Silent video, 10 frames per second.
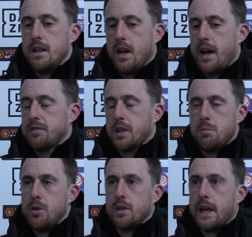you have to
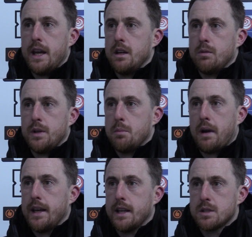communicate when you
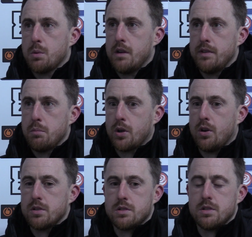play against Worthing,
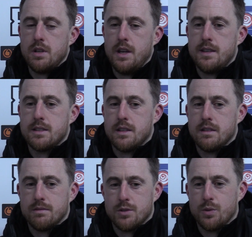because it is
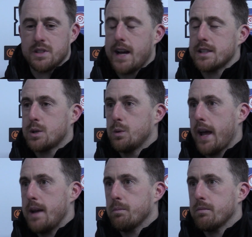a sort of tactical
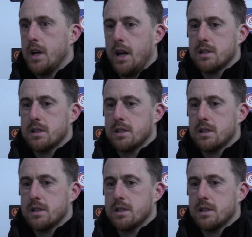game.